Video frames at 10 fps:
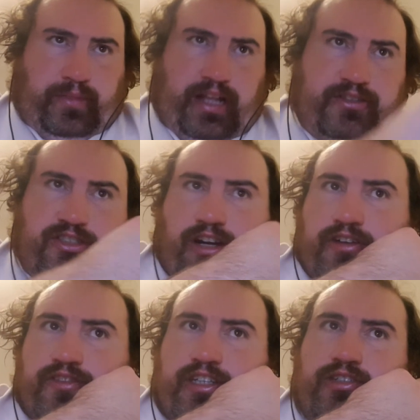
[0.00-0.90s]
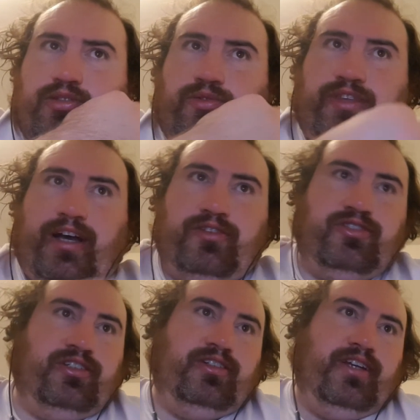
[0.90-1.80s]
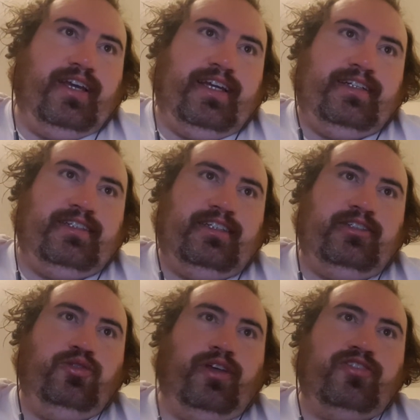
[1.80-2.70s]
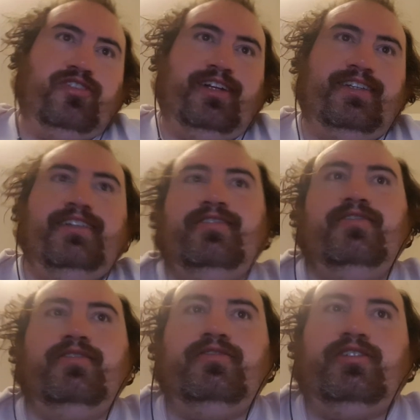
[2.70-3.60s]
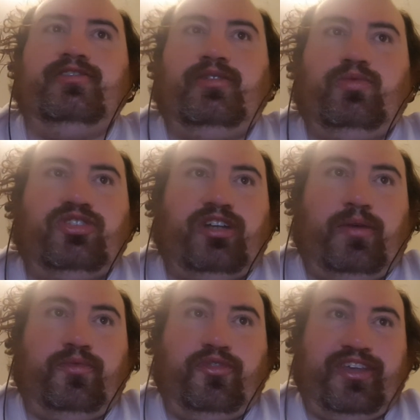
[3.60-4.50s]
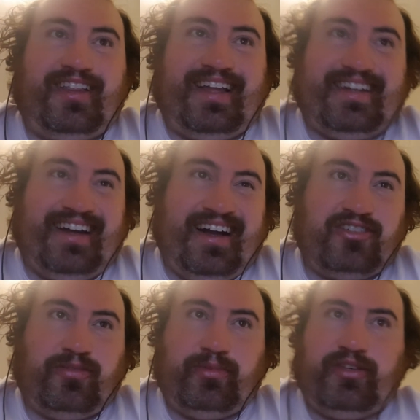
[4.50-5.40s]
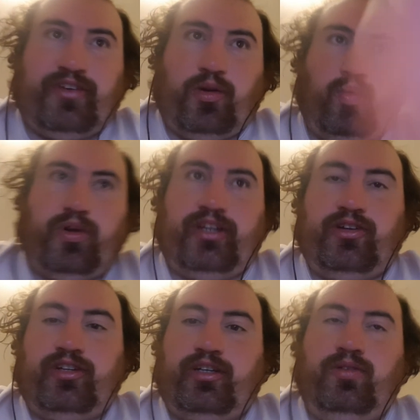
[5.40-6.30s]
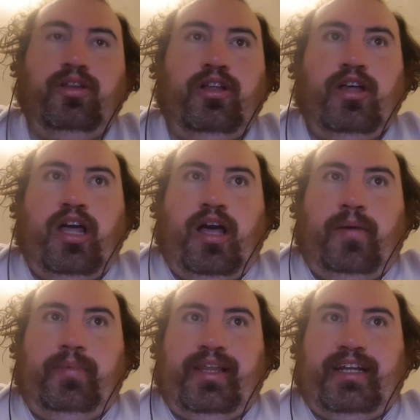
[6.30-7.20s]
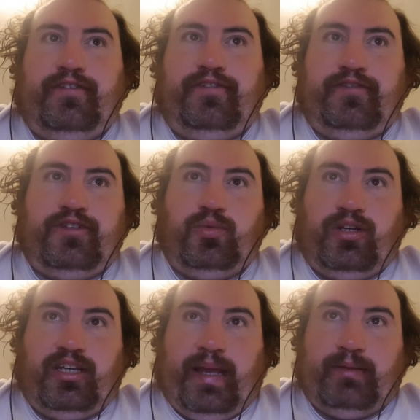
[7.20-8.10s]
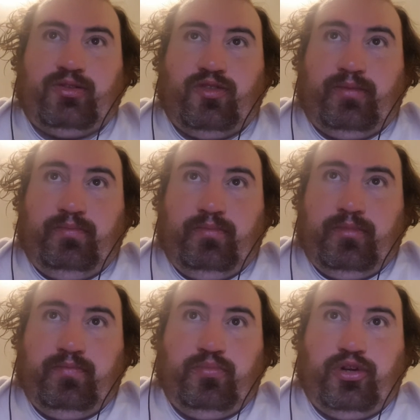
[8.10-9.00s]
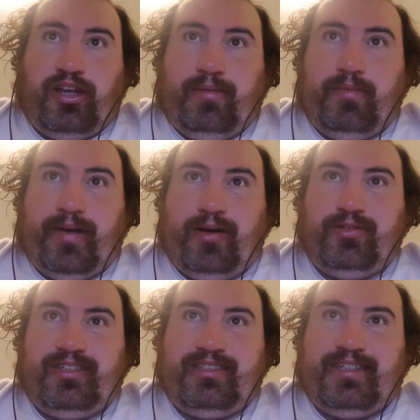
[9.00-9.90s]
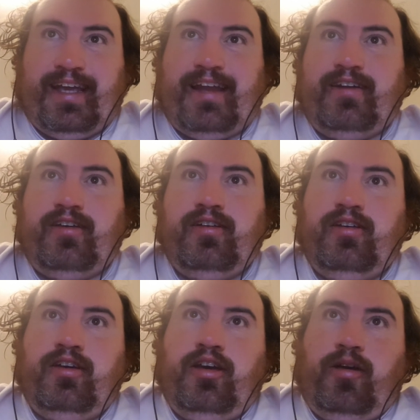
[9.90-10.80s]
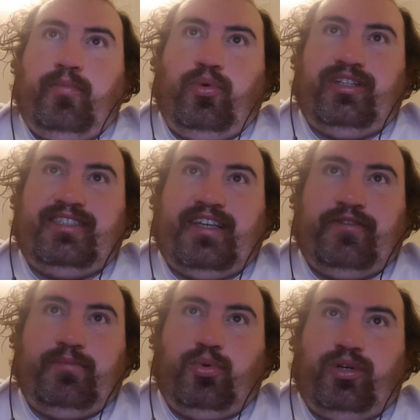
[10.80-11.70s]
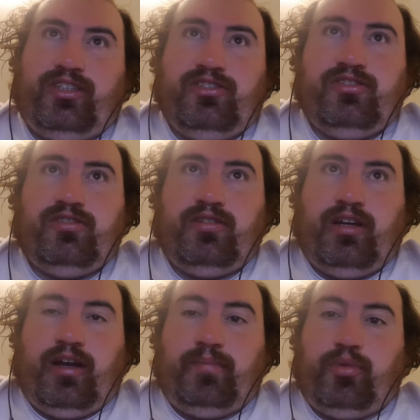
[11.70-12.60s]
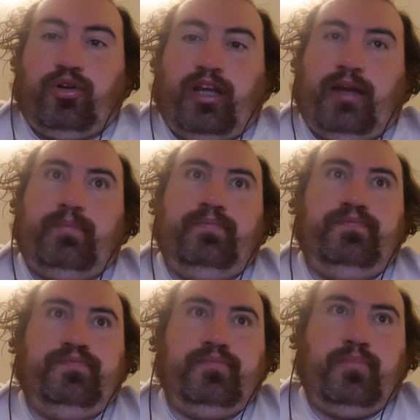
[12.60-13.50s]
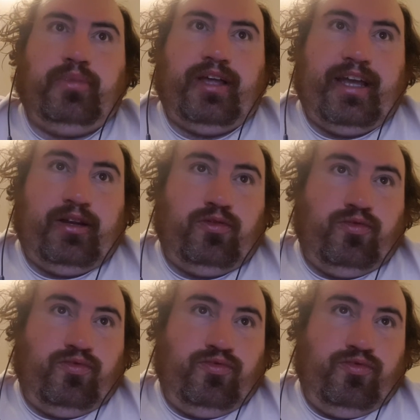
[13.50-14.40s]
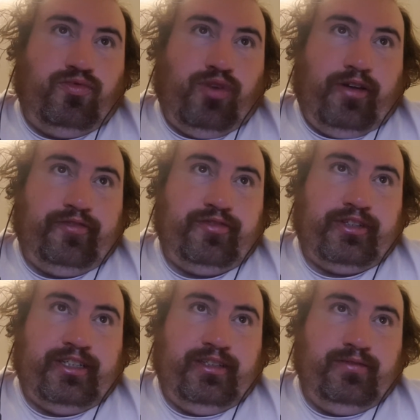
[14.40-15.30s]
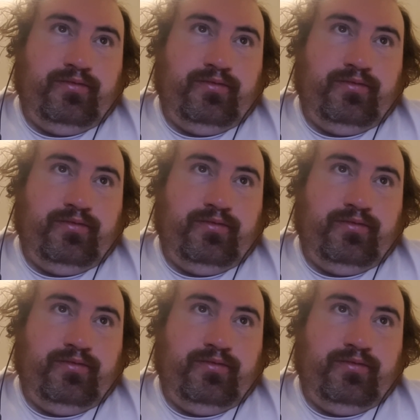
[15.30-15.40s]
at the start of the 2018 2019 season, he was signed for the Atlanta Hawks, I believe, on a one year deal. Played 51 games with them, putting up about 10.7 points uh, per game, playing roughly